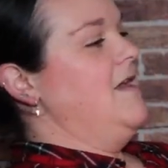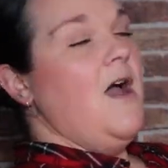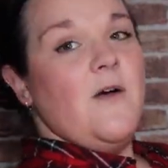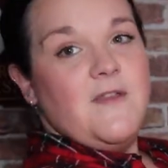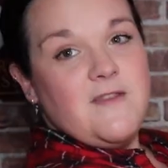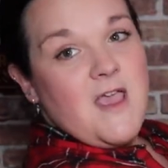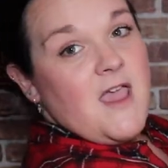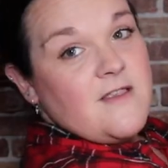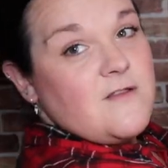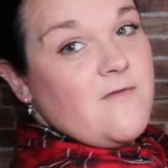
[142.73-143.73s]
Oh, it's
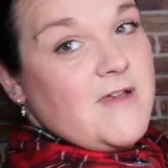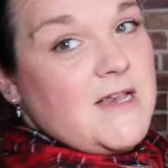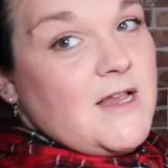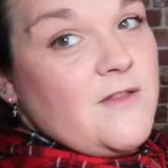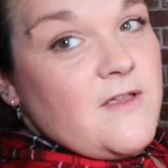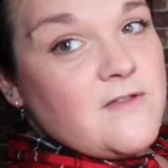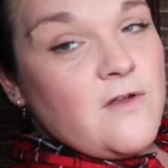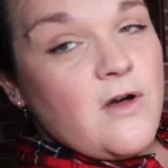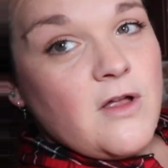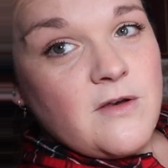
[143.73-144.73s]
not really, there's
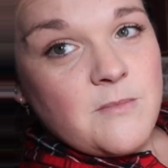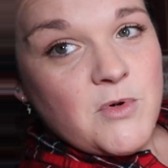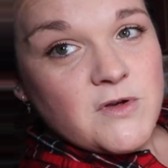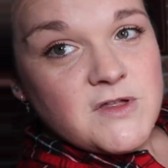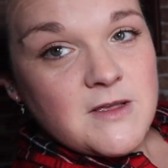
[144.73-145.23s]
not much.